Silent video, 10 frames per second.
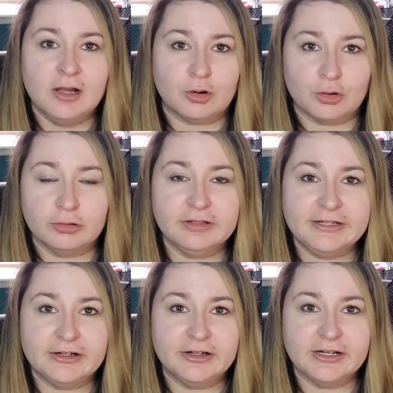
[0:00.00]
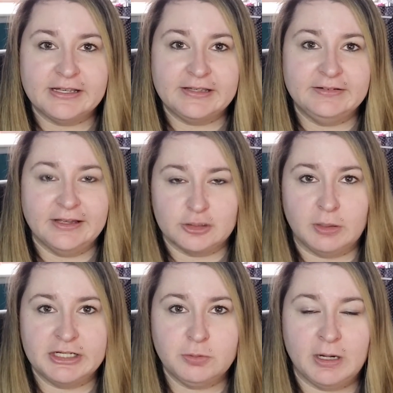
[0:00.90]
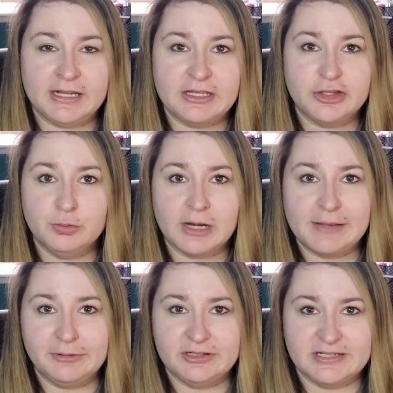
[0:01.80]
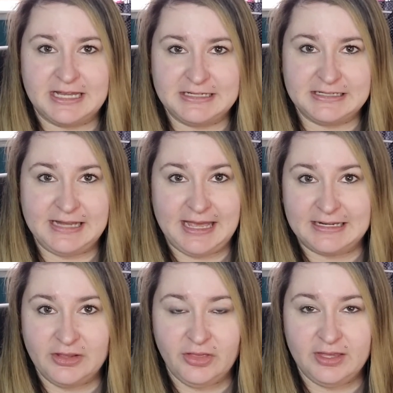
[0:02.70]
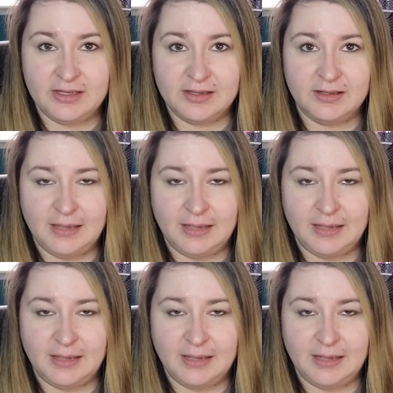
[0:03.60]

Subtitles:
earlier in like 2020, you were able to send in anything.